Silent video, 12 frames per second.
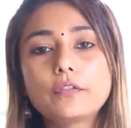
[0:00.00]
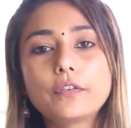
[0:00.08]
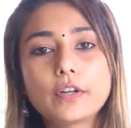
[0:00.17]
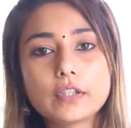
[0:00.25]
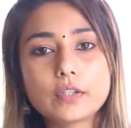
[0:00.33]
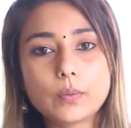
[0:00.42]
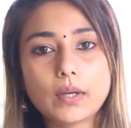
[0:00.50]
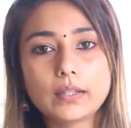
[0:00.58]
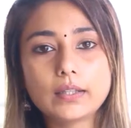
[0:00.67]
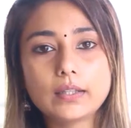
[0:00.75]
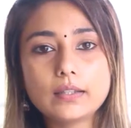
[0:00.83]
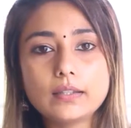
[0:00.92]
the first one
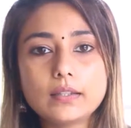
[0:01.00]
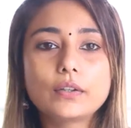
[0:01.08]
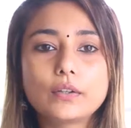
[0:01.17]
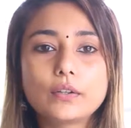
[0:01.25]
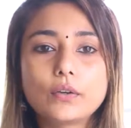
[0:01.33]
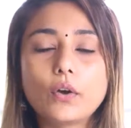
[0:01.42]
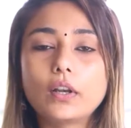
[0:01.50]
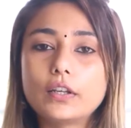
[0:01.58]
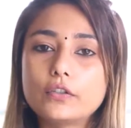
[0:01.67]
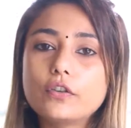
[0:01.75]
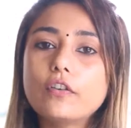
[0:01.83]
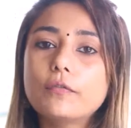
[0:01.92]
is
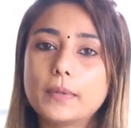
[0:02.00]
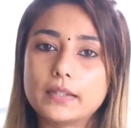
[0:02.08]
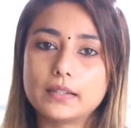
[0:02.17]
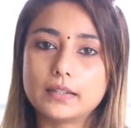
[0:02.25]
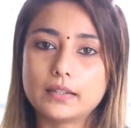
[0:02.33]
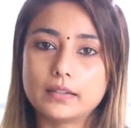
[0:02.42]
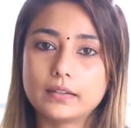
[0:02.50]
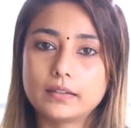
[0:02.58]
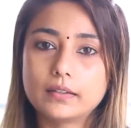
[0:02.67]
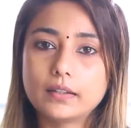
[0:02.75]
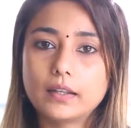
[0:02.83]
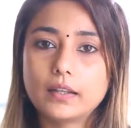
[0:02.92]
knowledge of
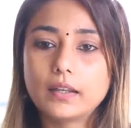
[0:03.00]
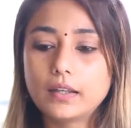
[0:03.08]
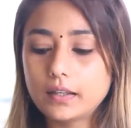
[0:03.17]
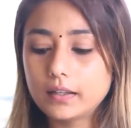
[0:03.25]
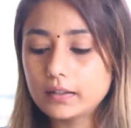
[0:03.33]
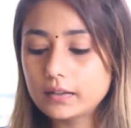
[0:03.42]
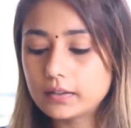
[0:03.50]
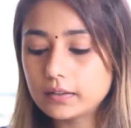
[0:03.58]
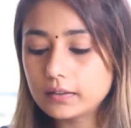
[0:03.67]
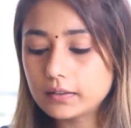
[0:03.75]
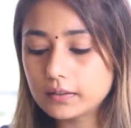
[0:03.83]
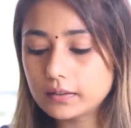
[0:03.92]
businesses.
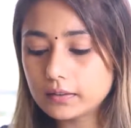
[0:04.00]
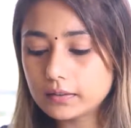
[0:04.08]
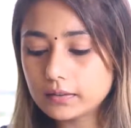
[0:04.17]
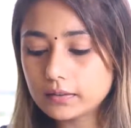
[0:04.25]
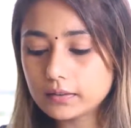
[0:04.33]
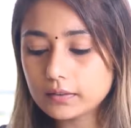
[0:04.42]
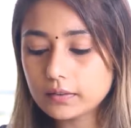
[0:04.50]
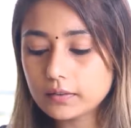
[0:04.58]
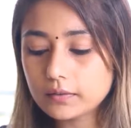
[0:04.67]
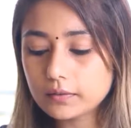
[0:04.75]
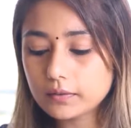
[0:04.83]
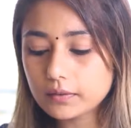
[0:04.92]
The
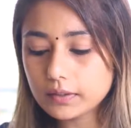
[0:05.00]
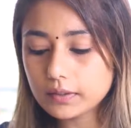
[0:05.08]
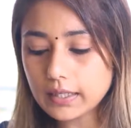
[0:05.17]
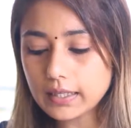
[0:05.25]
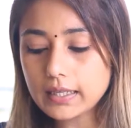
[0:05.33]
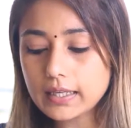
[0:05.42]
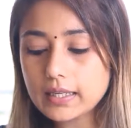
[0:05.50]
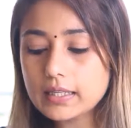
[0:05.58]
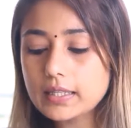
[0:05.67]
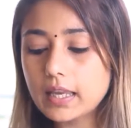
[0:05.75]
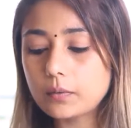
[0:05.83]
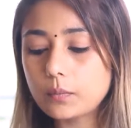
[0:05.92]
thing is
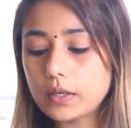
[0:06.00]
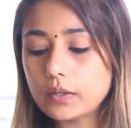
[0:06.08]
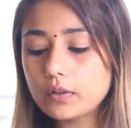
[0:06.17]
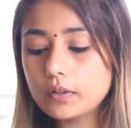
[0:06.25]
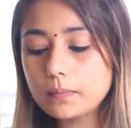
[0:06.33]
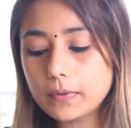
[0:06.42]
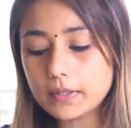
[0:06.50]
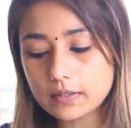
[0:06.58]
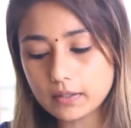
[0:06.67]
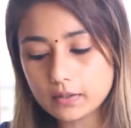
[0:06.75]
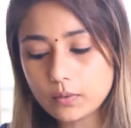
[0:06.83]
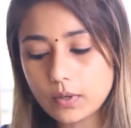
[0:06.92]
that when you're in
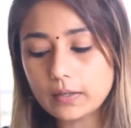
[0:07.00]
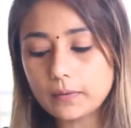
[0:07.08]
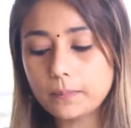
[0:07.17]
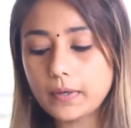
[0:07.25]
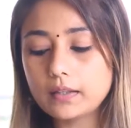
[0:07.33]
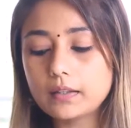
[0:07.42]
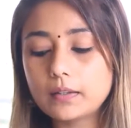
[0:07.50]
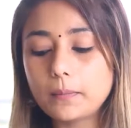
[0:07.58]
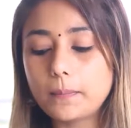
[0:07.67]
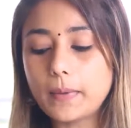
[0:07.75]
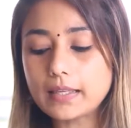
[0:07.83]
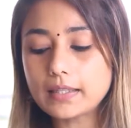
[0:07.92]
business development, the
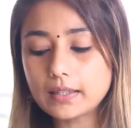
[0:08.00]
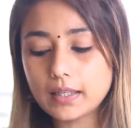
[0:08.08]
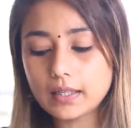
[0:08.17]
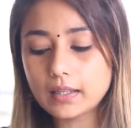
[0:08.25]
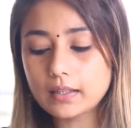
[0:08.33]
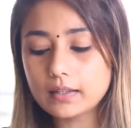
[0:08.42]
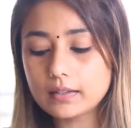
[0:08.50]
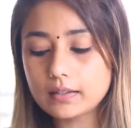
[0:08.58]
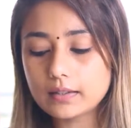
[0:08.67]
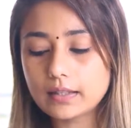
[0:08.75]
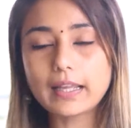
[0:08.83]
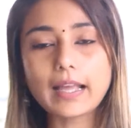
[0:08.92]
best thing
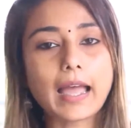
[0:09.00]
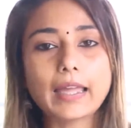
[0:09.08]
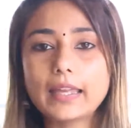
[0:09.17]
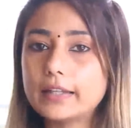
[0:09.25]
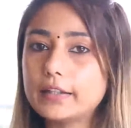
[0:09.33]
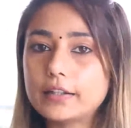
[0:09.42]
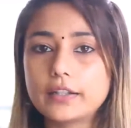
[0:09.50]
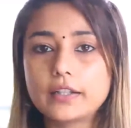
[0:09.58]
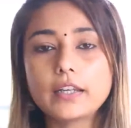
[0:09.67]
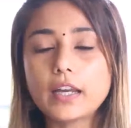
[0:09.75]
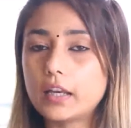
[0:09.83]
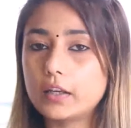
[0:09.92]
is, like, I entered
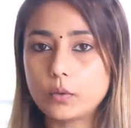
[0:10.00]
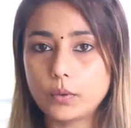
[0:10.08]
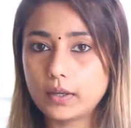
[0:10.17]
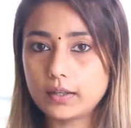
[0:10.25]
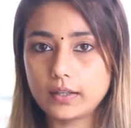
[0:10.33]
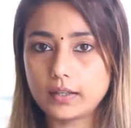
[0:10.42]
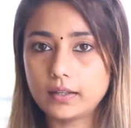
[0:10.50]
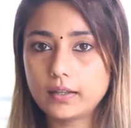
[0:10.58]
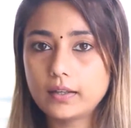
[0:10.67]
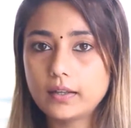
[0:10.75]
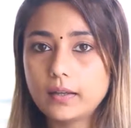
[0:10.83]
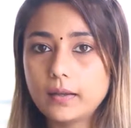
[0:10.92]
it unknowingly.